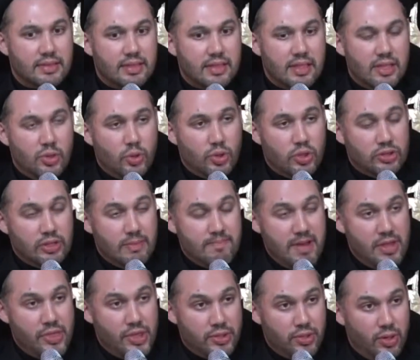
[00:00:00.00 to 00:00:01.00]
Look at the
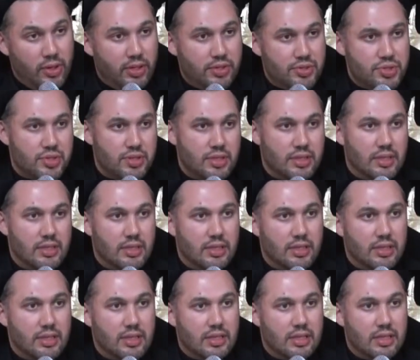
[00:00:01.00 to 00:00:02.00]
methodology.
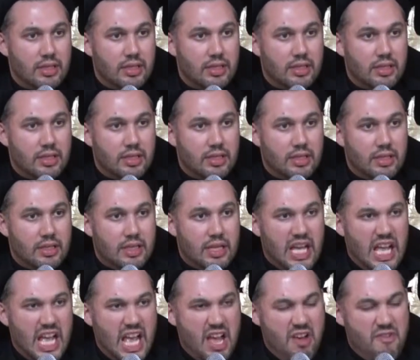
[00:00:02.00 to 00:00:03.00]

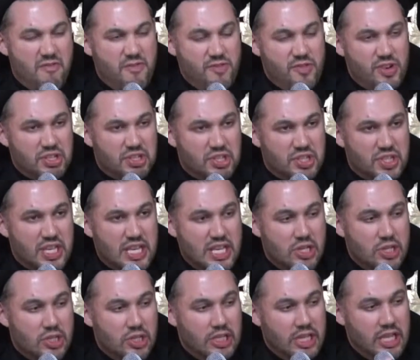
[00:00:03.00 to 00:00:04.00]
Every
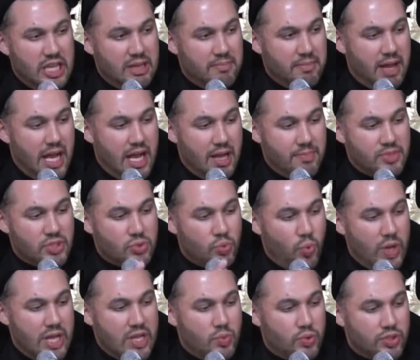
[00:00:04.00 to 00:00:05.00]
single Imam's
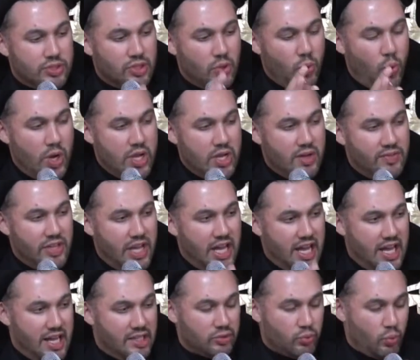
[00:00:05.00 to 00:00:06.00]
way was the way of the
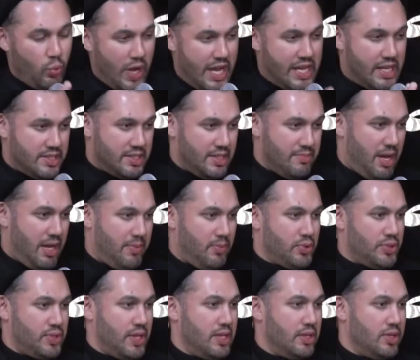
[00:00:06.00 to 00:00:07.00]
heart. Why does Imam
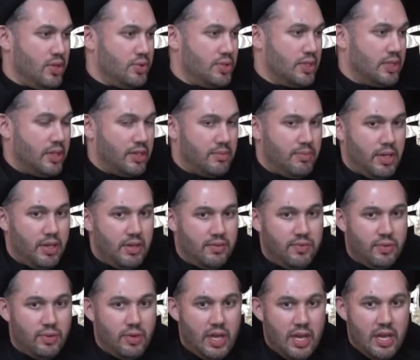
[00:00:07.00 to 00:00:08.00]
Hussein go to Karbala
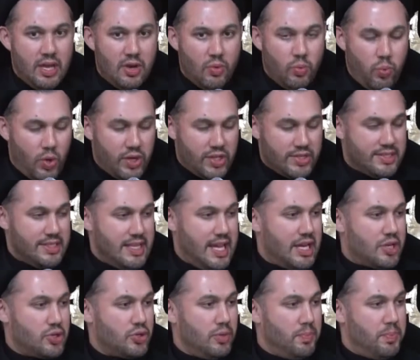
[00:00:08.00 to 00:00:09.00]
for? What is the
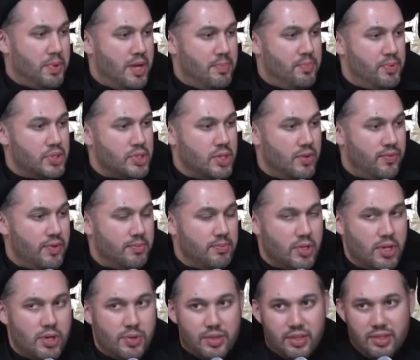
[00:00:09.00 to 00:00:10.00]
actual purpose of him
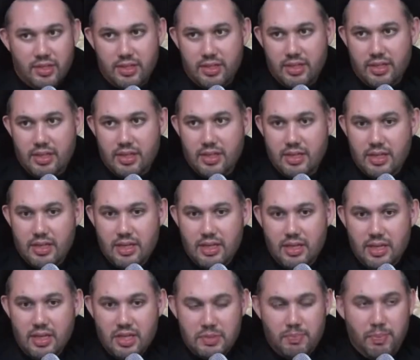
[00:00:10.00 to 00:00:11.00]
going?
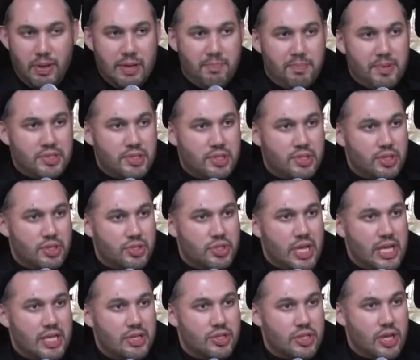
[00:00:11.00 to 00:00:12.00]
His purpose is to
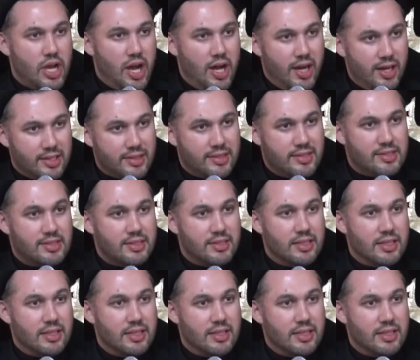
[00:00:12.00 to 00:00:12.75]
change hearts.